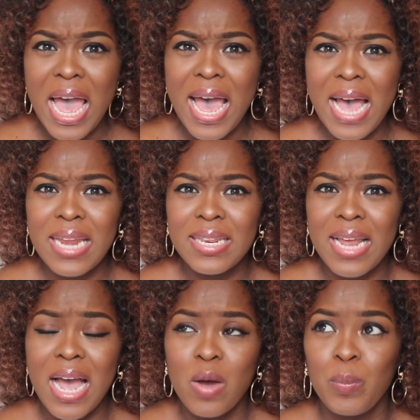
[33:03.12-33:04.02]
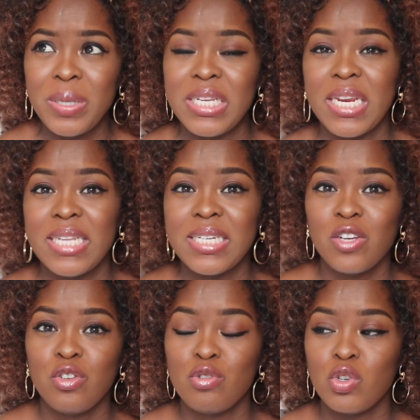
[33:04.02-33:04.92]
And basically they tell
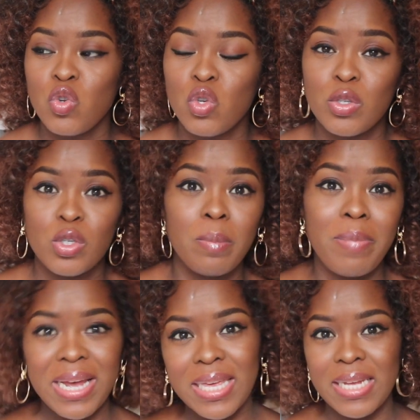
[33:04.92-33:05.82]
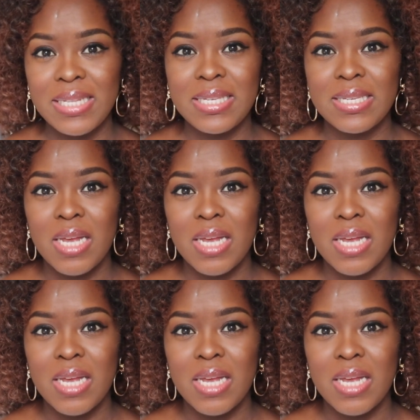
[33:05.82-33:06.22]
you to back it.